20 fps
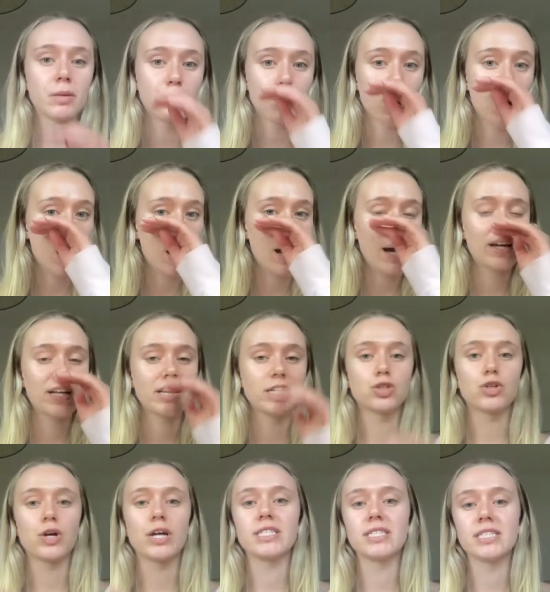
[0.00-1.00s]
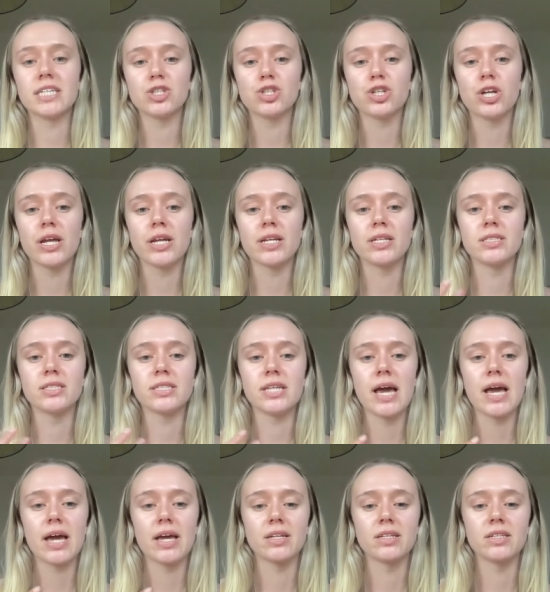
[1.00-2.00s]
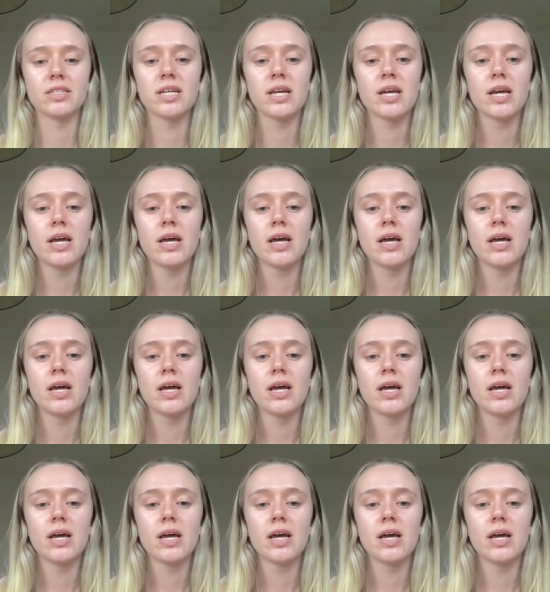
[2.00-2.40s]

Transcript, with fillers: abroad and transitions and